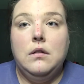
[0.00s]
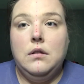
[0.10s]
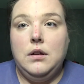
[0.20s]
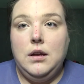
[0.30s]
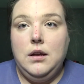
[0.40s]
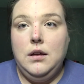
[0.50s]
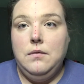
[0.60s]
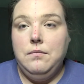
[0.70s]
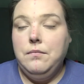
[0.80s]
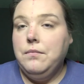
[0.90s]
Okay,
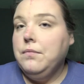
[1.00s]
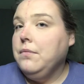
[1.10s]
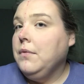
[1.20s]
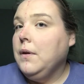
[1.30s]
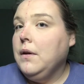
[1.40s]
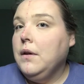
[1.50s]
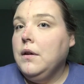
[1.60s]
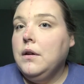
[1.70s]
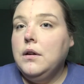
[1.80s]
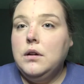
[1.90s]

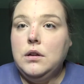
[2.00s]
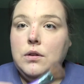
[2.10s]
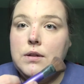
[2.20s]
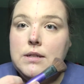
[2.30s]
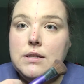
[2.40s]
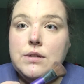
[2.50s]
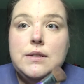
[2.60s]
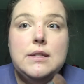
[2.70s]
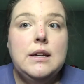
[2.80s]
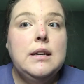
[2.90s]
you can still
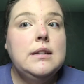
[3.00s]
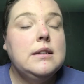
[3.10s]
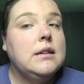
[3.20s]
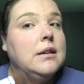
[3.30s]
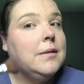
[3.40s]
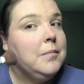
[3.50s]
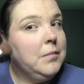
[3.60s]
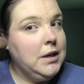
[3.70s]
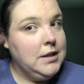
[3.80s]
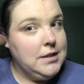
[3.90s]
see it,
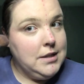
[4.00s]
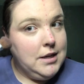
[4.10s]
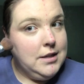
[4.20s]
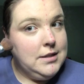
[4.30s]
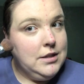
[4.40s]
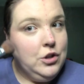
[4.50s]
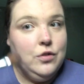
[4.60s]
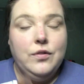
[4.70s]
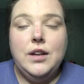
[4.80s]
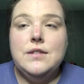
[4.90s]
but it's not as in your
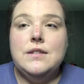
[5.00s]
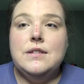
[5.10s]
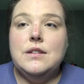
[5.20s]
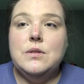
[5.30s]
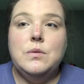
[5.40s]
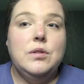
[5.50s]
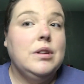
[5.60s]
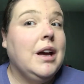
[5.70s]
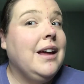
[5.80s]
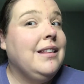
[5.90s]
face as this one.
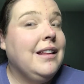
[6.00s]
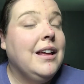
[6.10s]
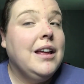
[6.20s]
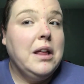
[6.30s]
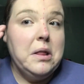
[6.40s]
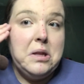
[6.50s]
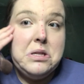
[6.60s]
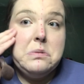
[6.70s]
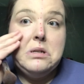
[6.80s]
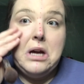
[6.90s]
And this
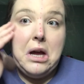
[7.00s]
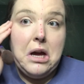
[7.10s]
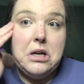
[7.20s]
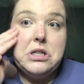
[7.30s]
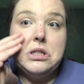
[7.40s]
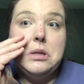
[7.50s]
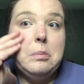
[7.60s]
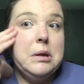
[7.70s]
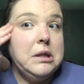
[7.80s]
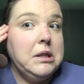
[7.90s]
one I actually
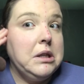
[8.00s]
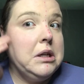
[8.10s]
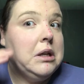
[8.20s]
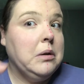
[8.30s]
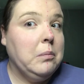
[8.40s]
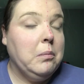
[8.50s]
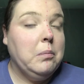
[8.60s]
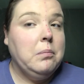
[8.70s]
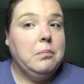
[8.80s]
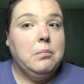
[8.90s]
blended it
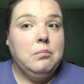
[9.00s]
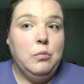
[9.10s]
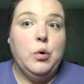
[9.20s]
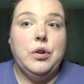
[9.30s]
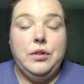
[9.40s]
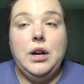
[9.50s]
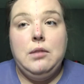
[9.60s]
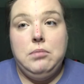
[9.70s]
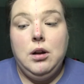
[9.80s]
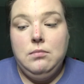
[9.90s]
more than I
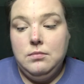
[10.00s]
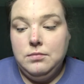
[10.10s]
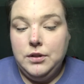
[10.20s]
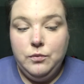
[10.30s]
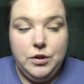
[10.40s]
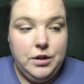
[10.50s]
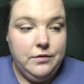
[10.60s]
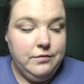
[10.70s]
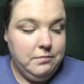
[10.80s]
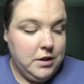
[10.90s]
probably would have,
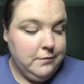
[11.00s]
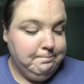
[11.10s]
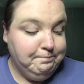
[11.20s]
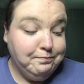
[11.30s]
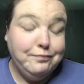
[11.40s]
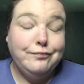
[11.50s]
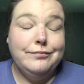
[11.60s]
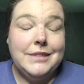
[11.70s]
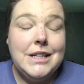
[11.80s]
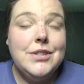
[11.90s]
but
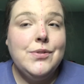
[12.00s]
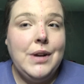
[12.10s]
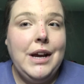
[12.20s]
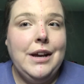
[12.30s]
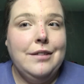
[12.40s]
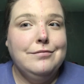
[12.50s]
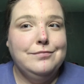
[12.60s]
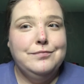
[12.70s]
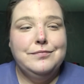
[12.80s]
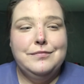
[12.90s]
that's okay.
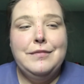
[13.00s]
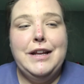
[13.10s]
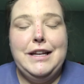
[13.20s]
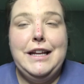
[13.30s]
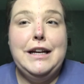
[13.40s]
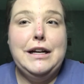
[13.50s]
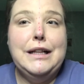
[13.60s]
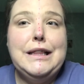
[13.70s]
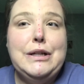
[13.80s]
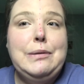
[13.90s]
It needed a
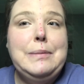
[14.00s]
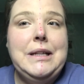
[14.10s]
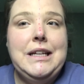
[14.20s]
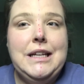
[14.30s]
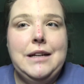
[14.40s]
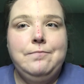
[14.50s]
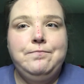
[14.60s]
little blending.